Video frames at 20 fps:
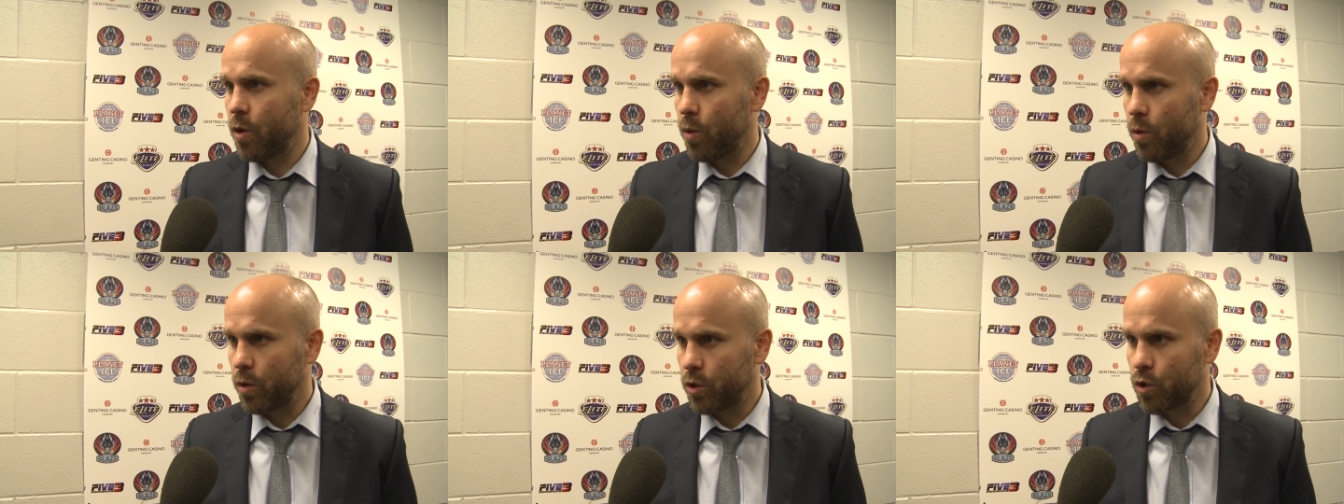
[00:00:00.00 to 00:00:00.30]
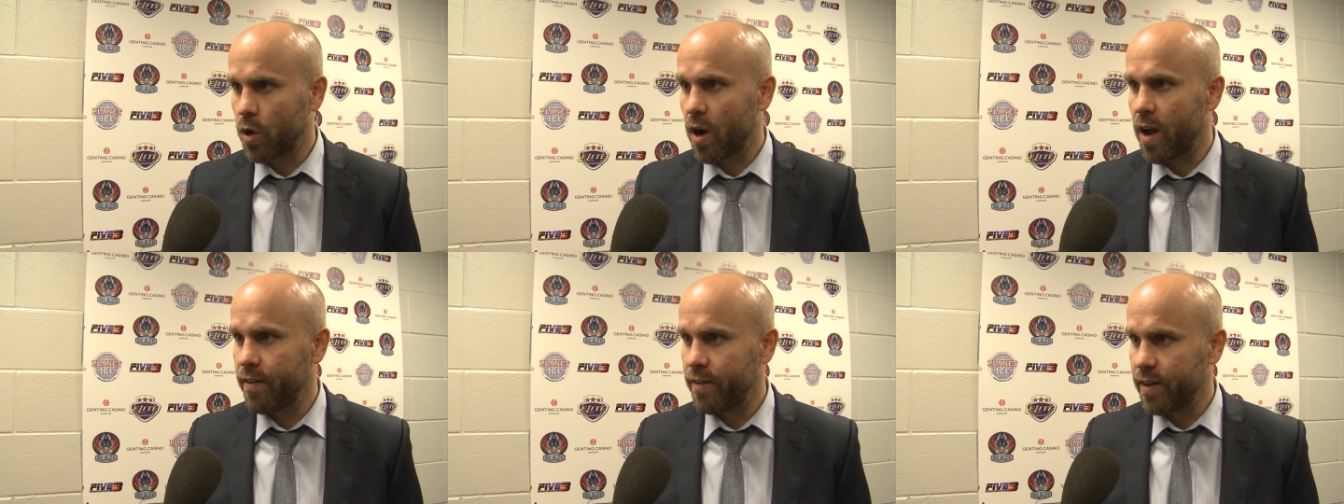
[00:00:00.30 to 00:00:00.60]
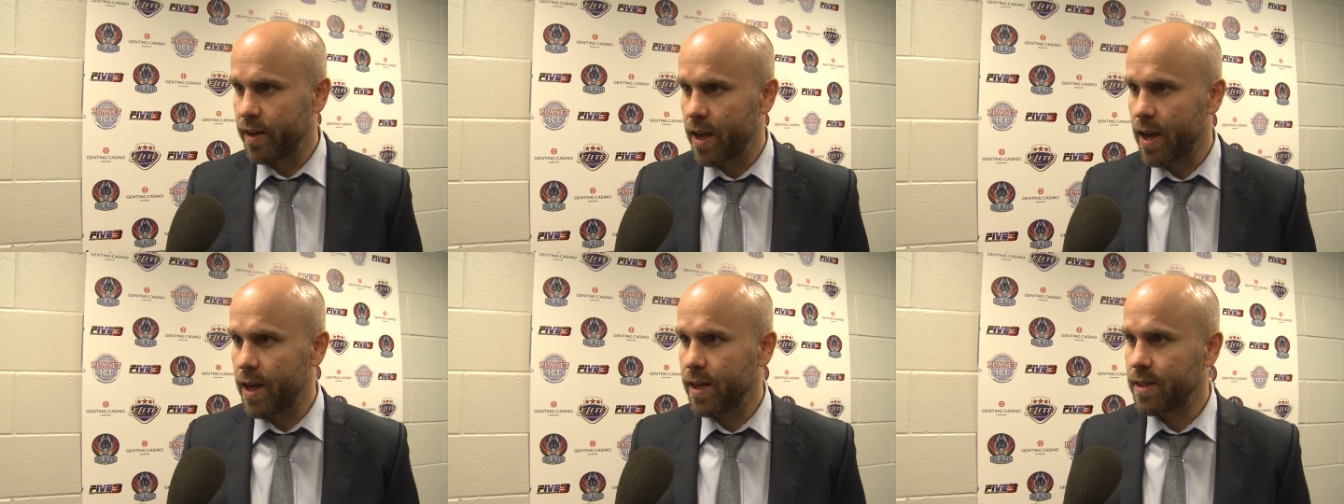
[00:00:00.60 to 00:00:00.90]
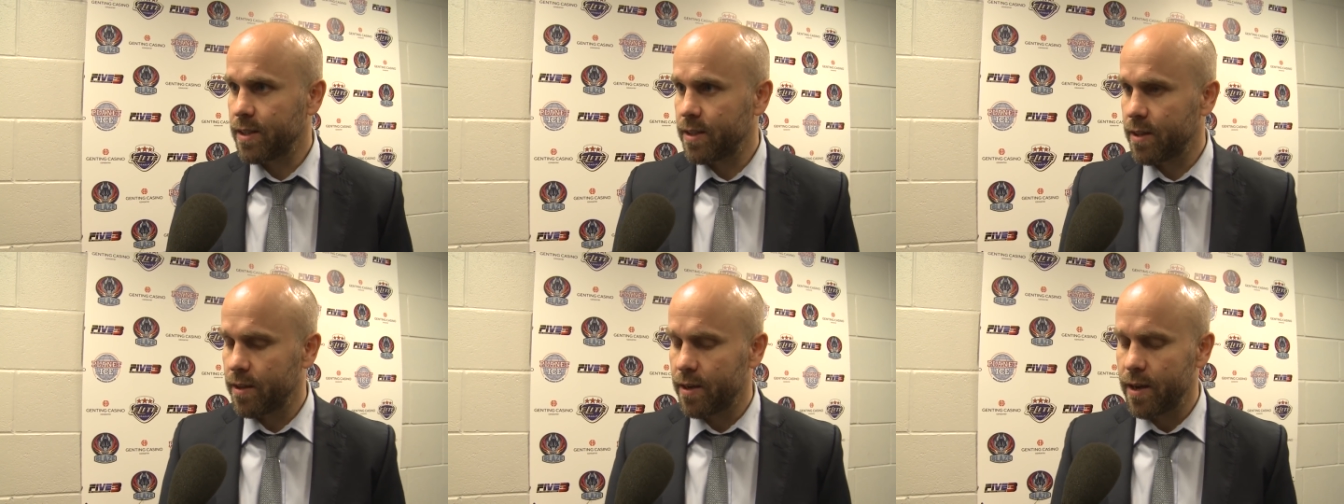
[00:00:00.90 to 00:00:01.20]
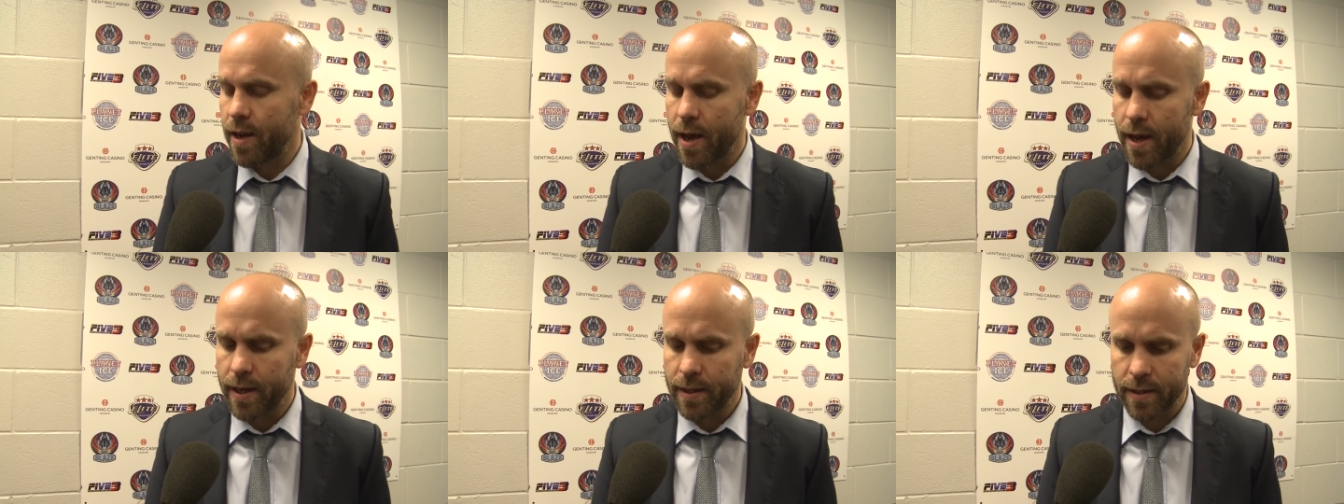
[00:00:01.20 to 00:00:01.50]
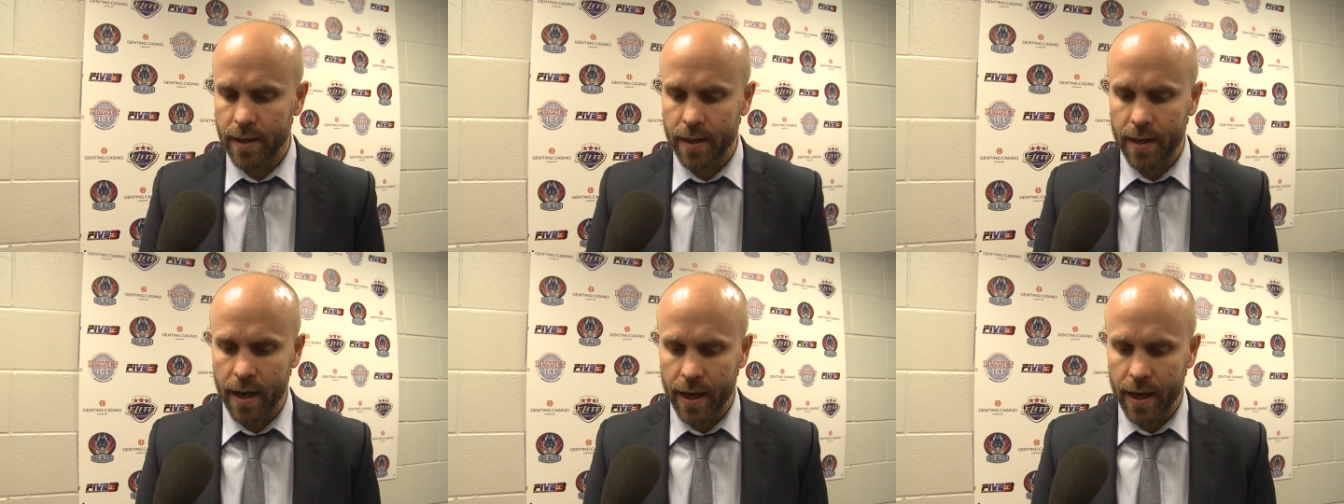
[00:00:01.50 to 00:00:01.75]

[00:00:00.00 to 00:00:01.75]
know driving guys to the net and,